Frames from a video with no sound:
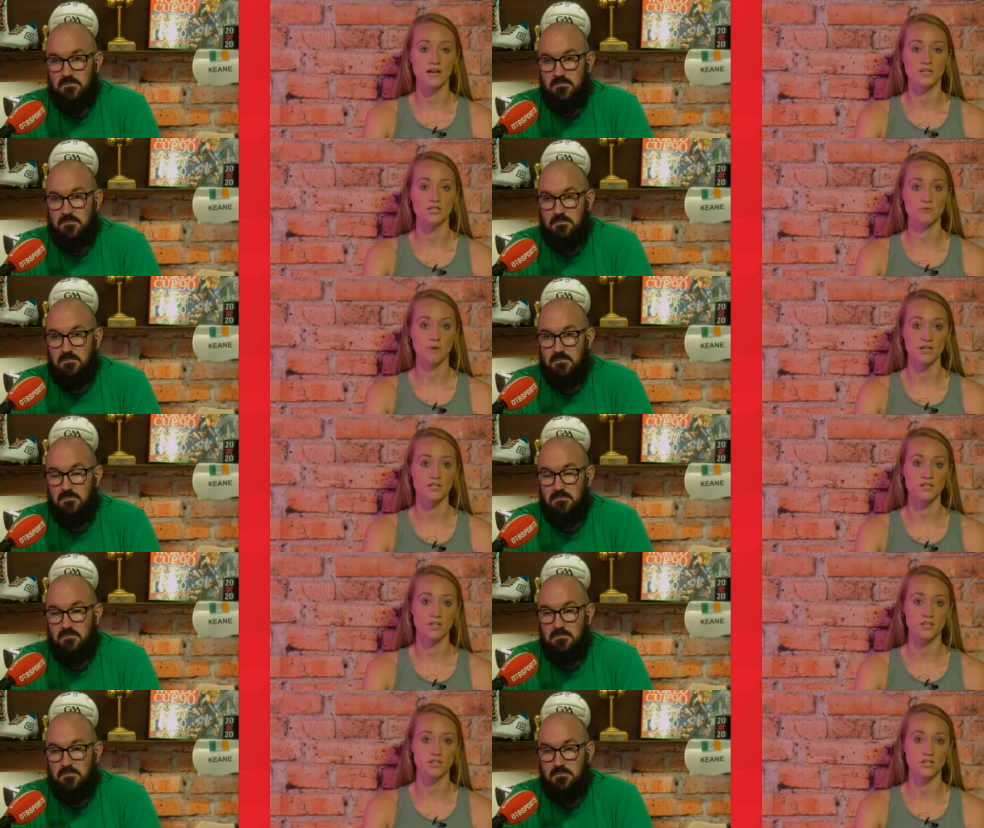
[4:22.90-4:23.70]
Speaker 1: She
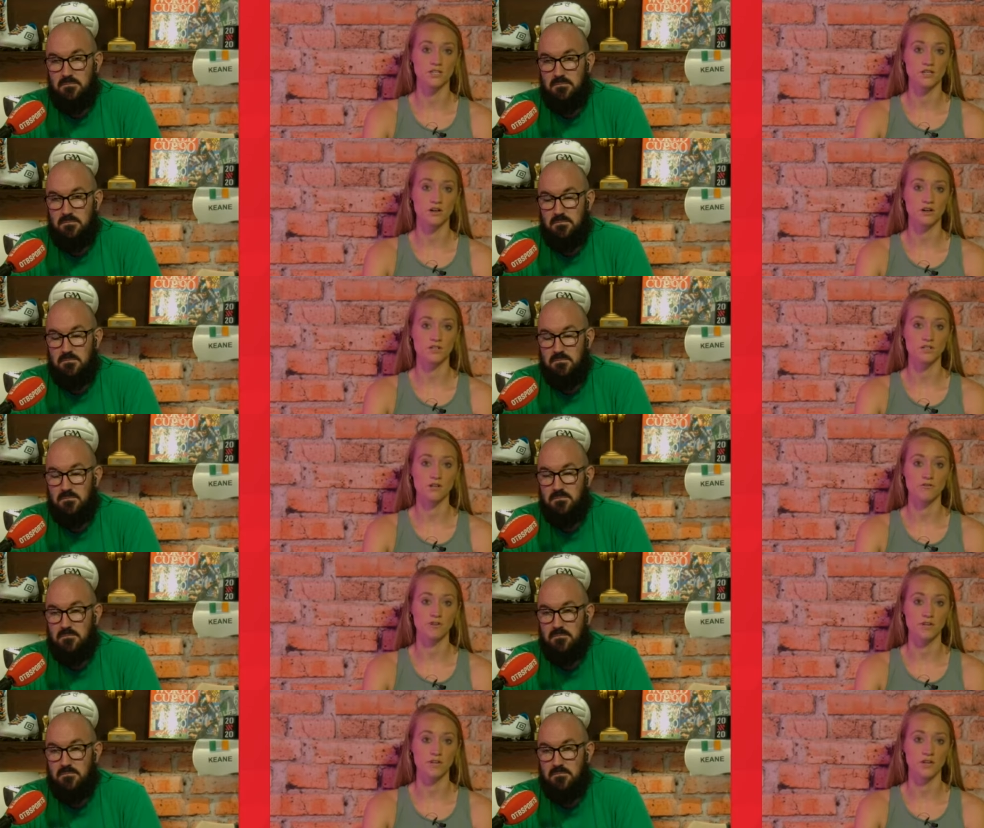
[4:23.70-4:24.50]
mentioned that she saw
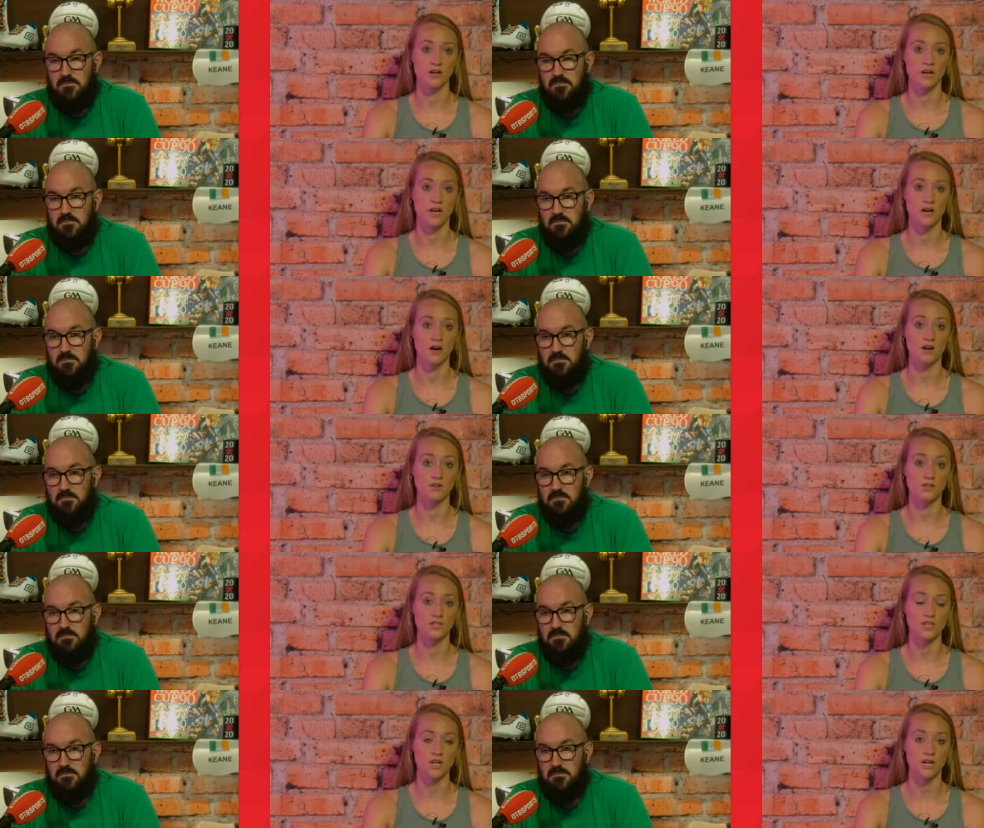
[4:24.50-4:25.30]
Sophie
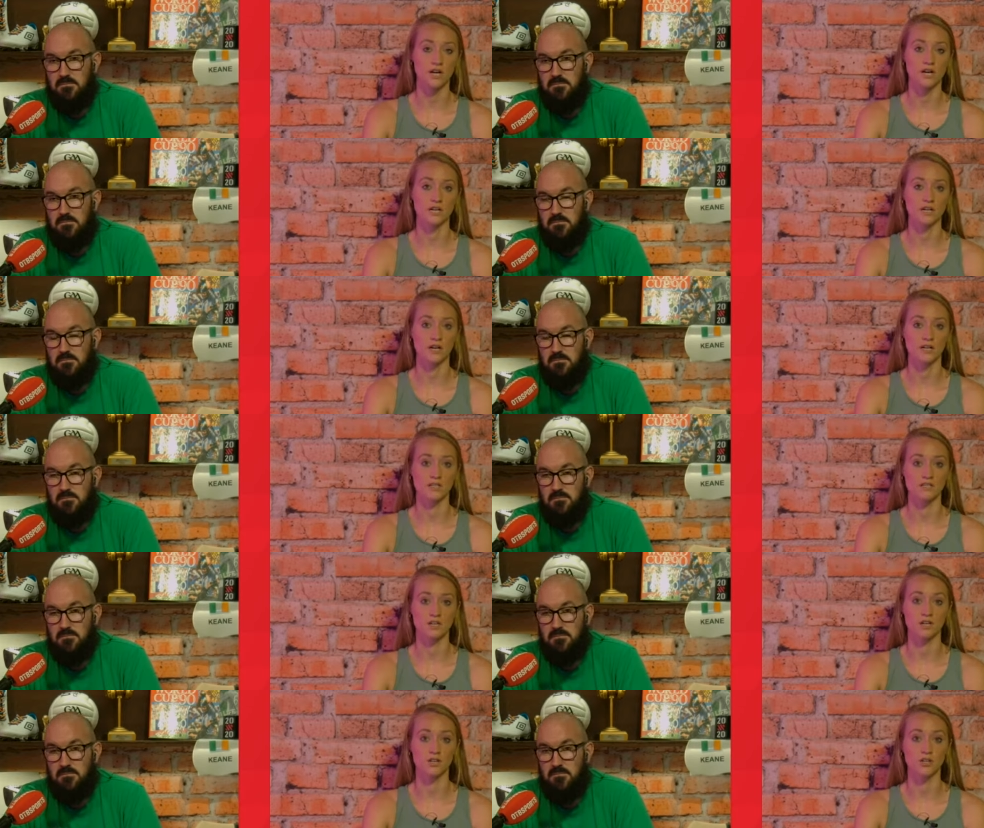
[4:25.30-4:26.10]
on the turn
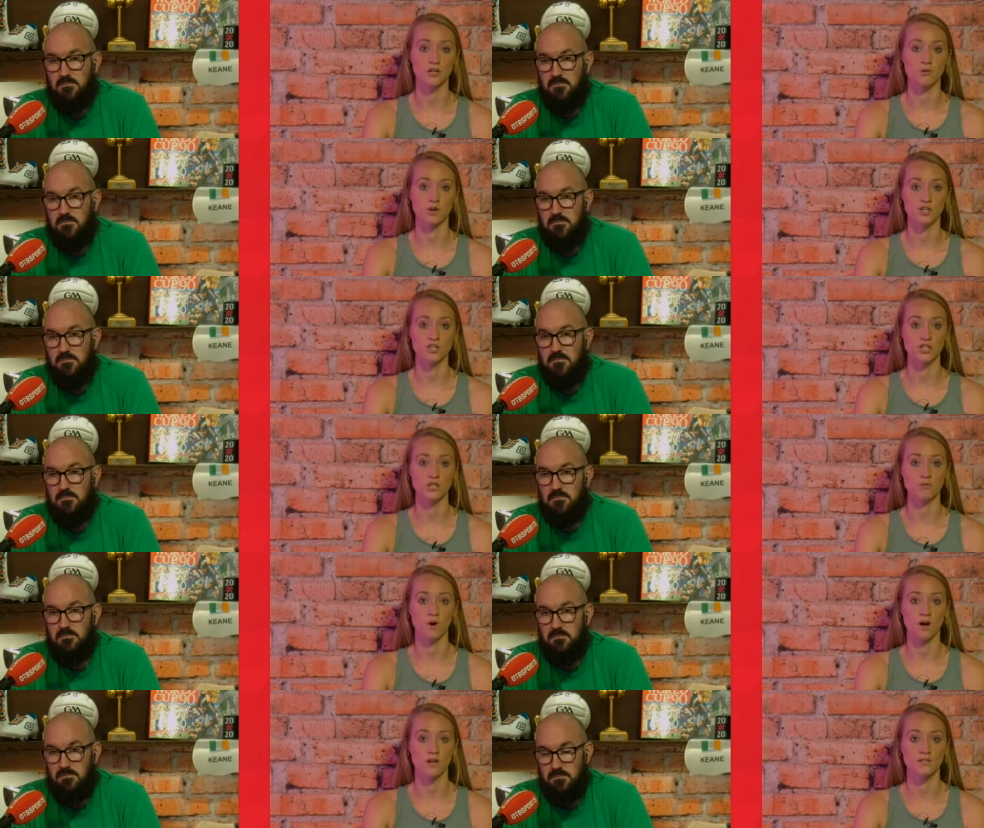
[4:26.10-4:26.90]
and kind of knew where
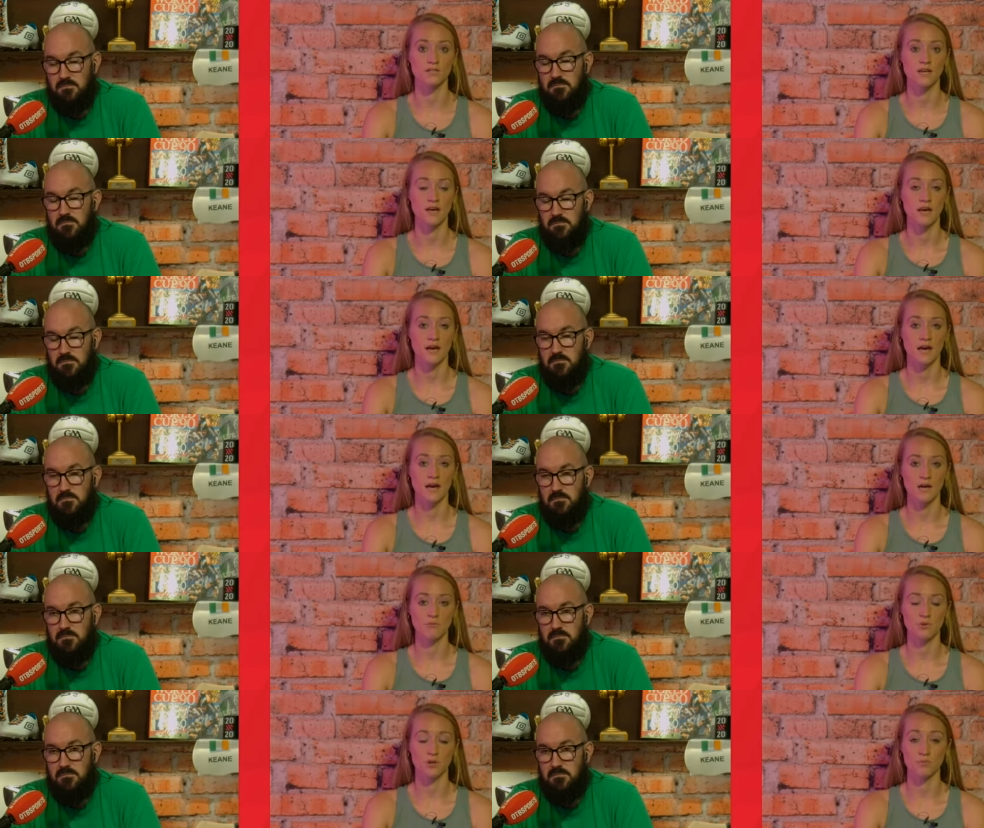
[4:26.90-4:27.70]
she was,
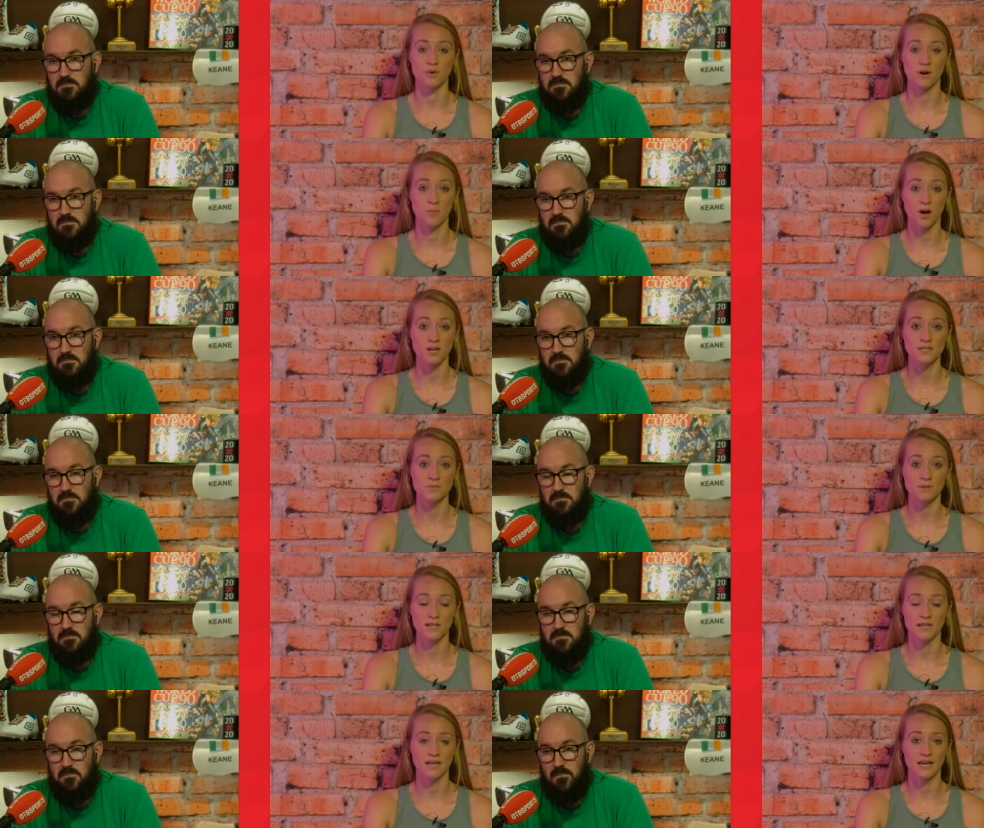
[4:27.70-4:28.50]
but it
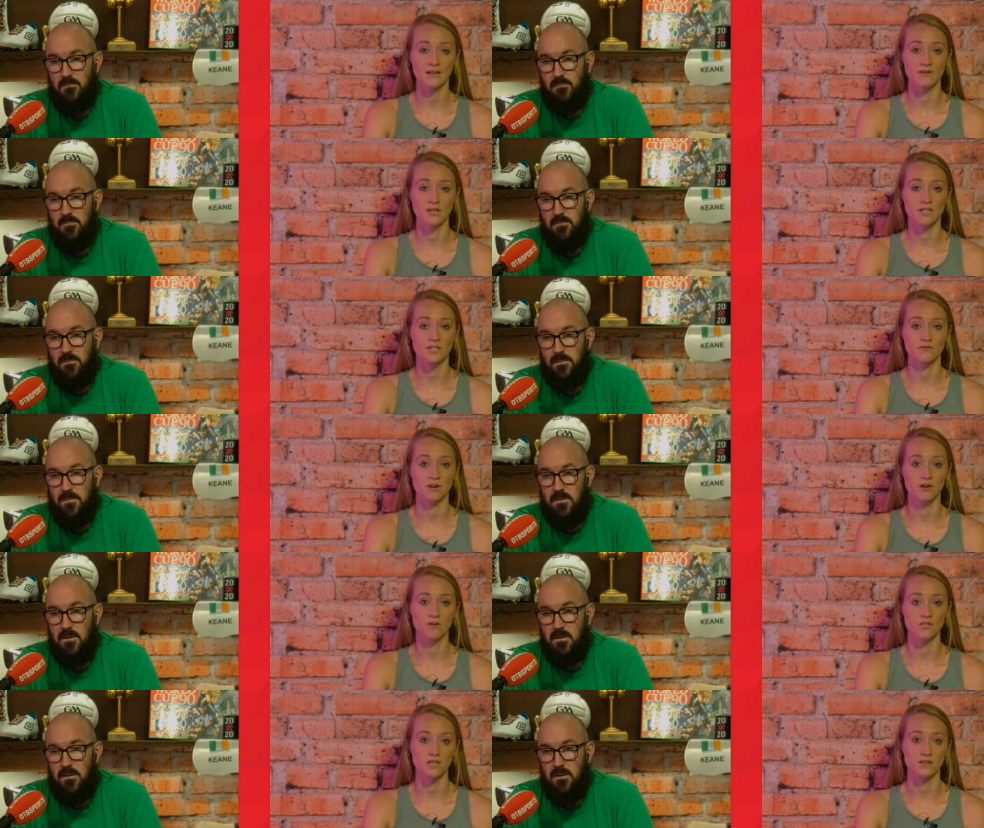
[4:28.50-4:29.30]
possibly allowed her to
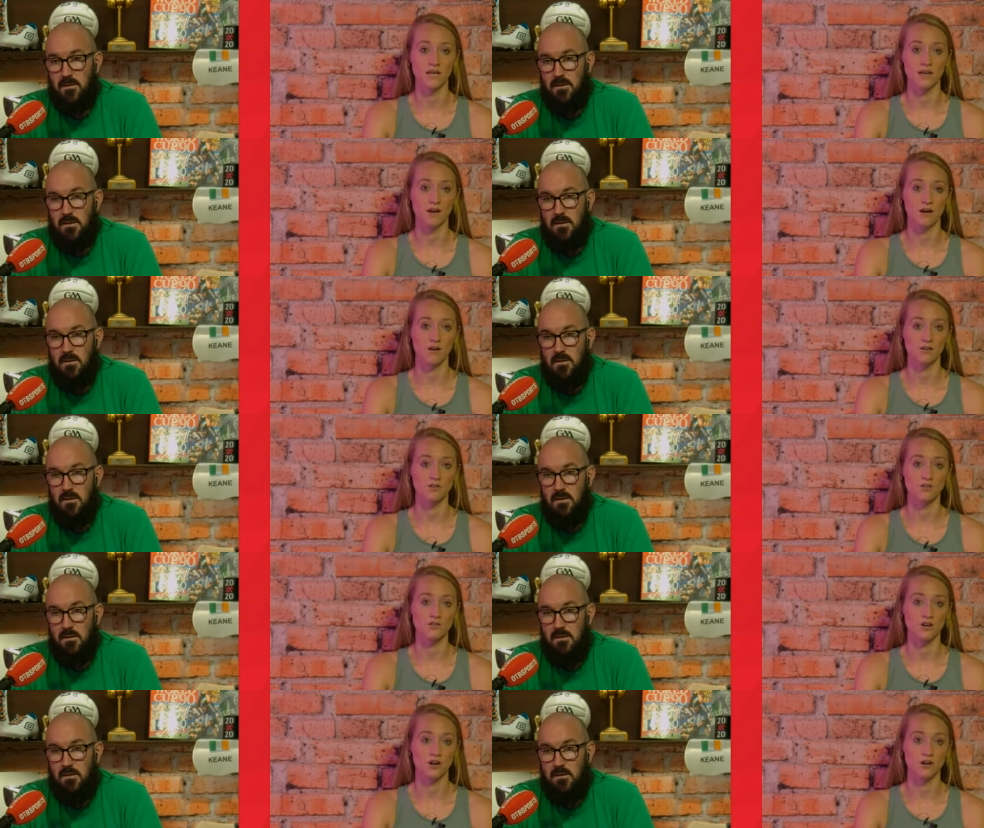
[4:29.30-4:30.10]
focus on that long
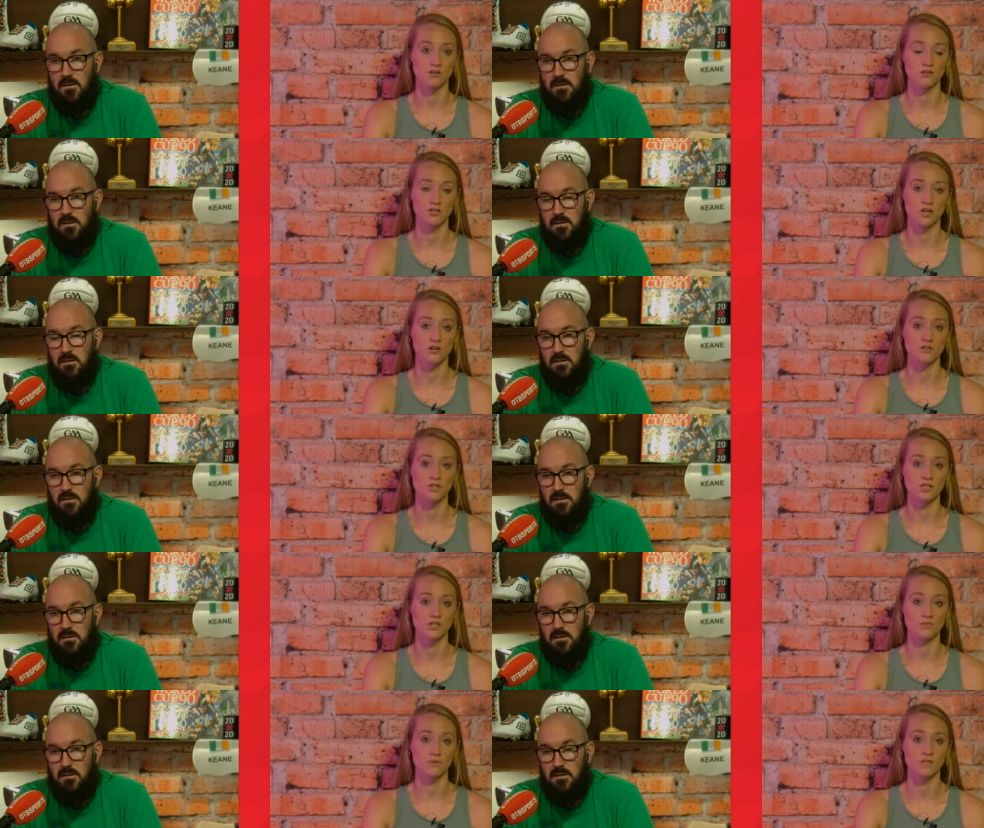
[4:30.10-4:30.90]
and strong stroke
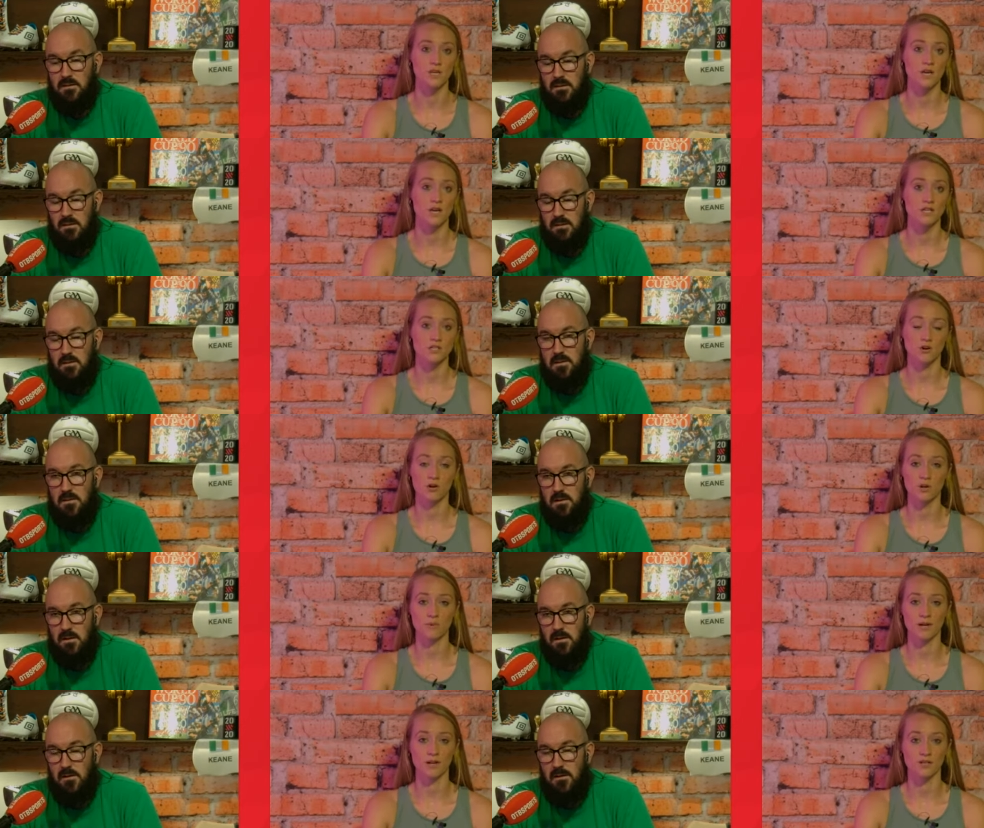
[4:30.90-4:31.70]
that she was
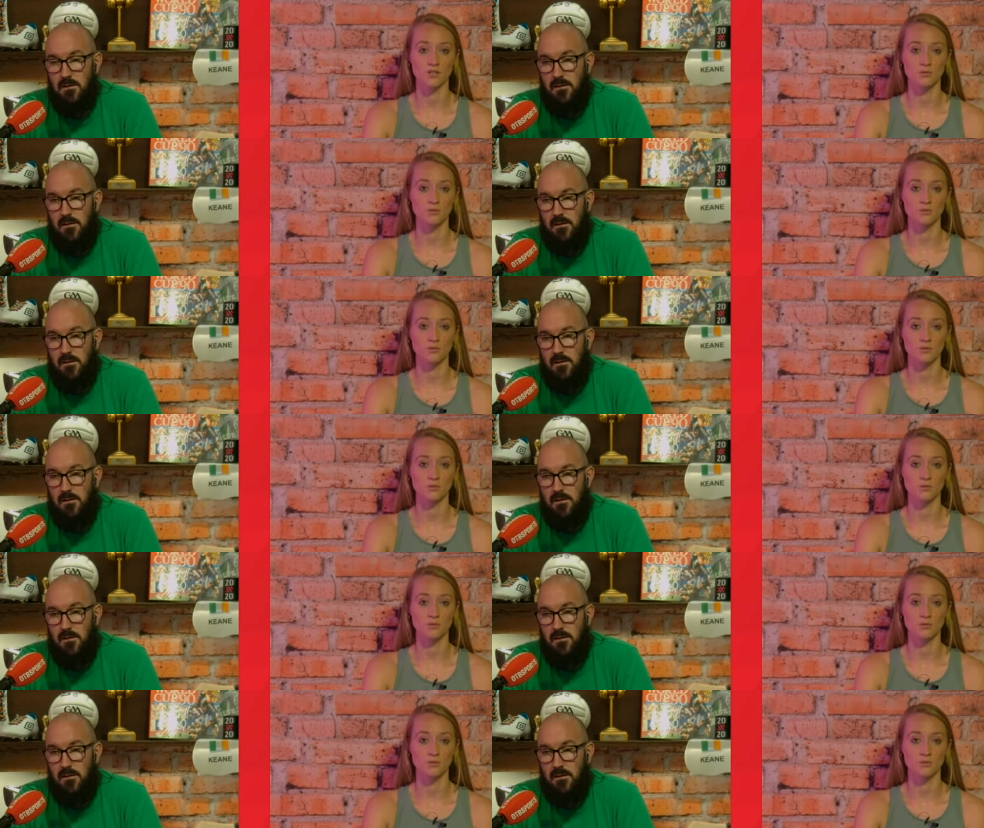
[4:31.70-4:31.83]
talking about. Like,